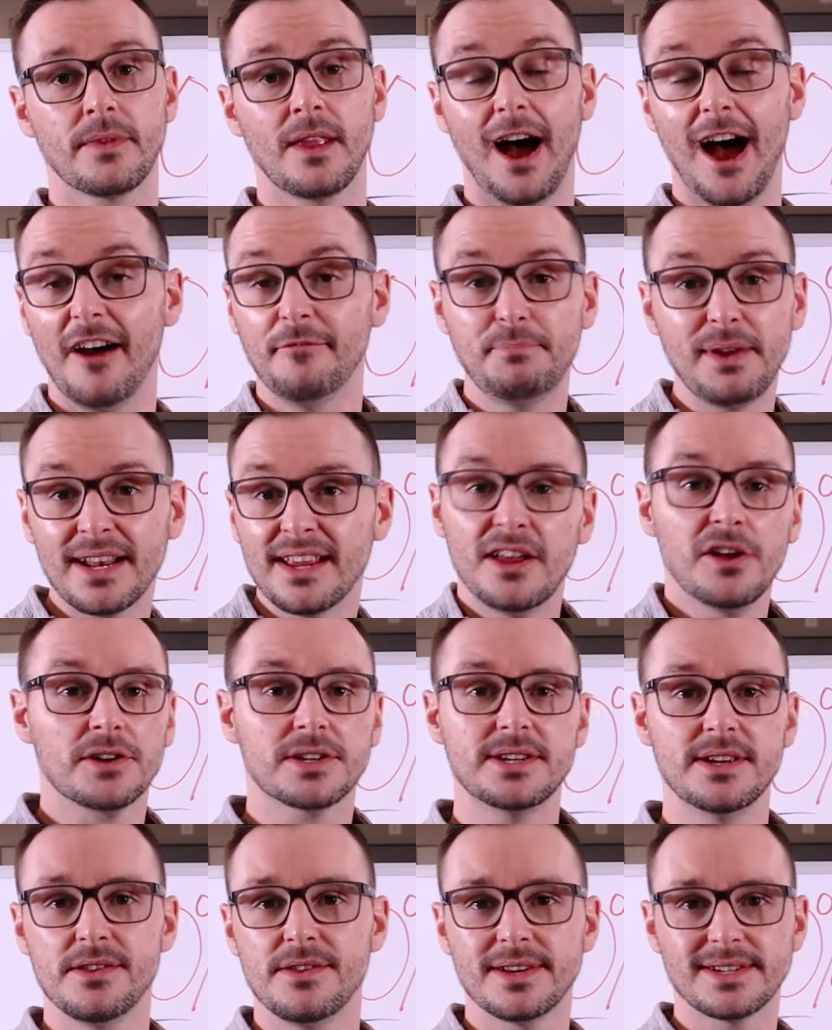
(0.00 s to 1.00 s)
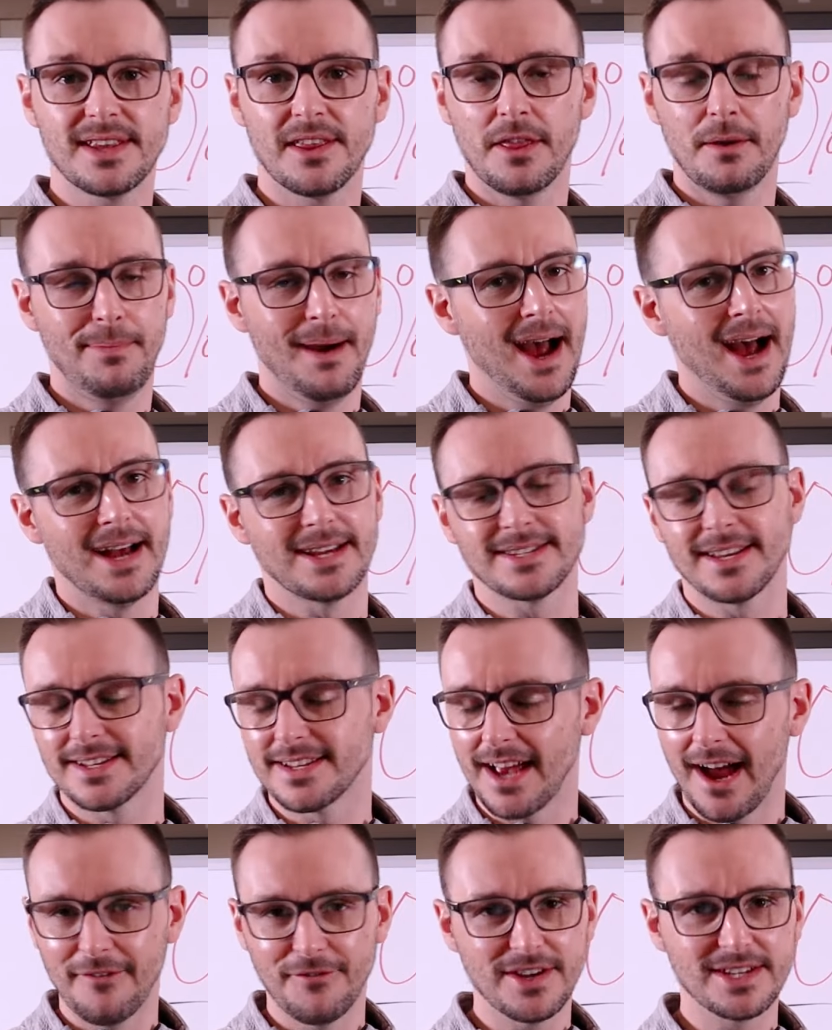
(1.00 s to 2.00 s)
I've been guilty of this in the past.
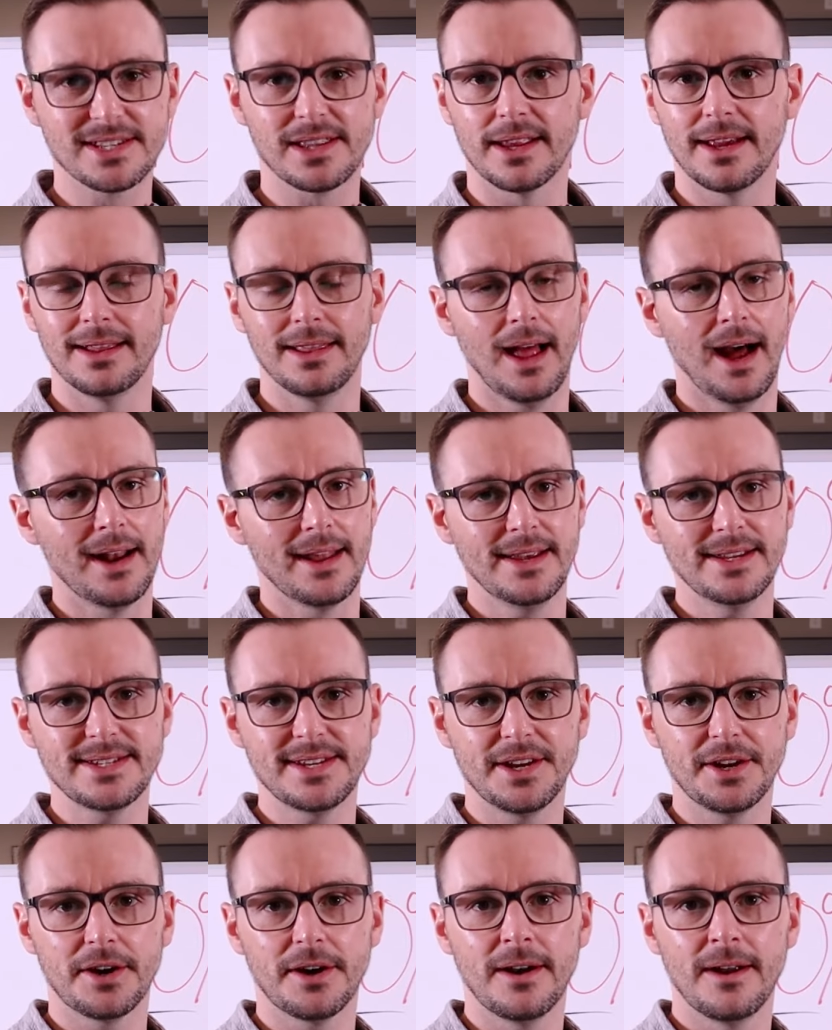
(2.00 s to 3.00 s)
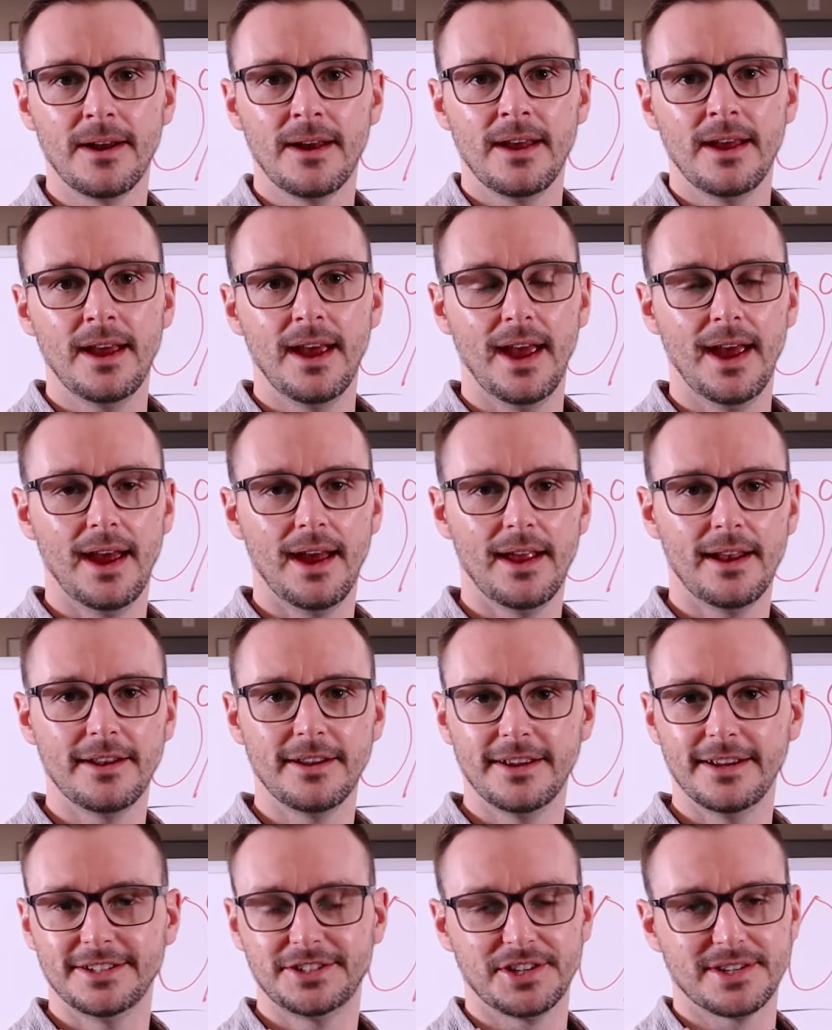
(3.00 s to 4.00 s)
It's obviously a lot easier and
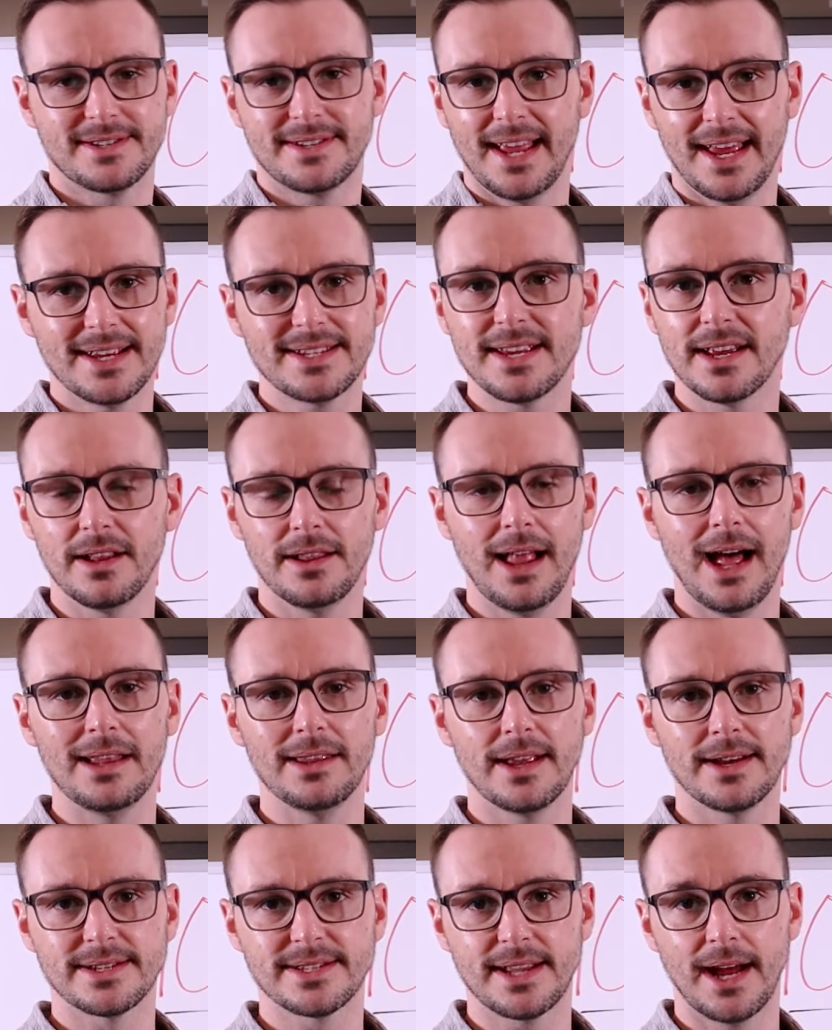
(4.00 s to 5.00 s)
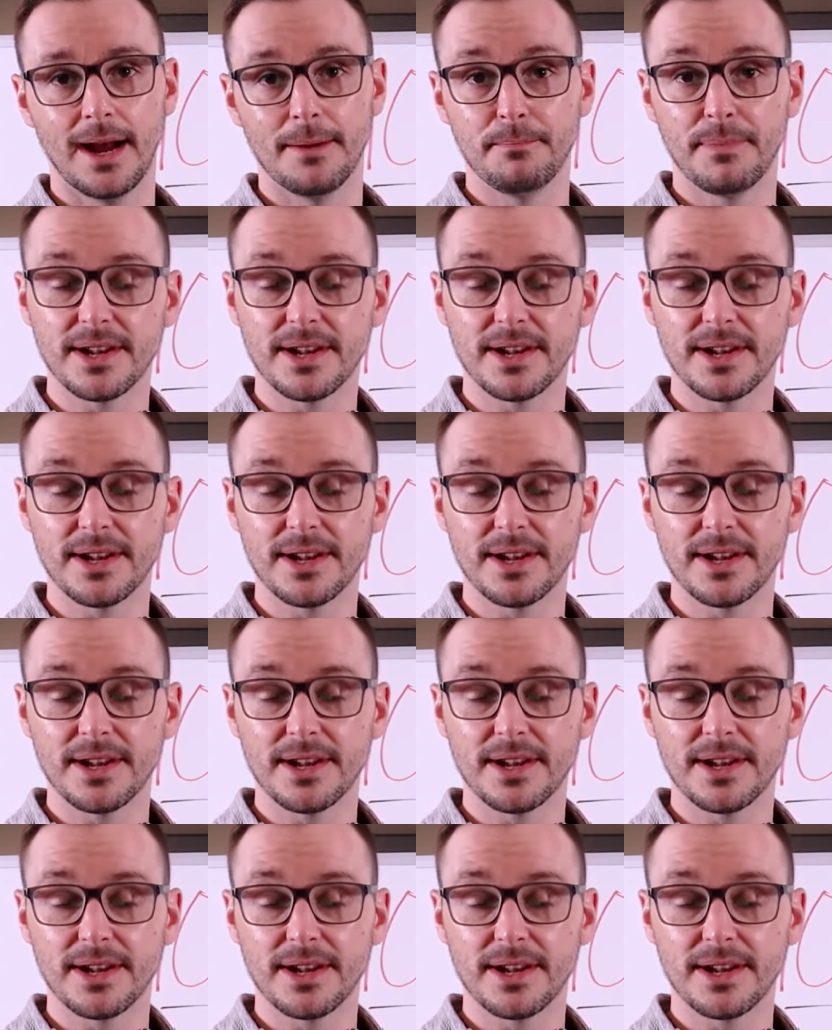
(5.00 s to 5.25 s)
it just takes you a lot less time.